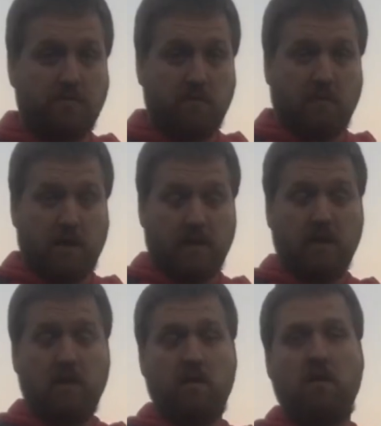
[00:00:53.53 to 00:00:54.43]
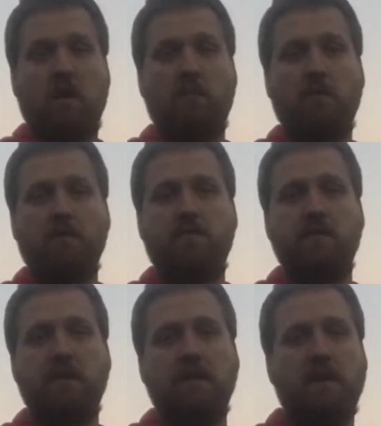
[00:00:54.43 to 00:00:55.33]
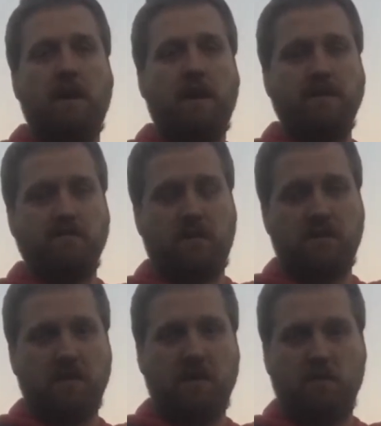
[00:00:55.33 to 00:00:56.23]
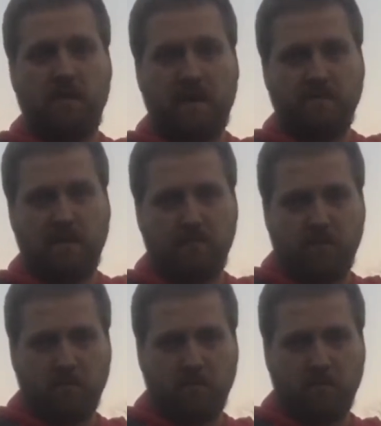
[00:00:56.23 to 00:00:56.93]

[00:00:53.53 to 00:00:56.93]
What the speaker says: to for putting. Mostly, I started the year with X-line